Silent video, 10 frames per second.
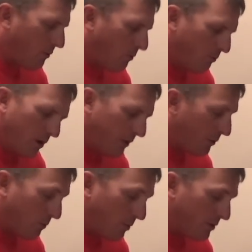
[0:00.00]
you for
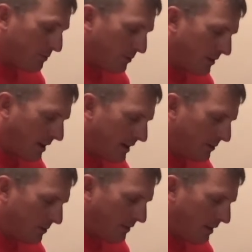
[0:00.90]
another wonderful day.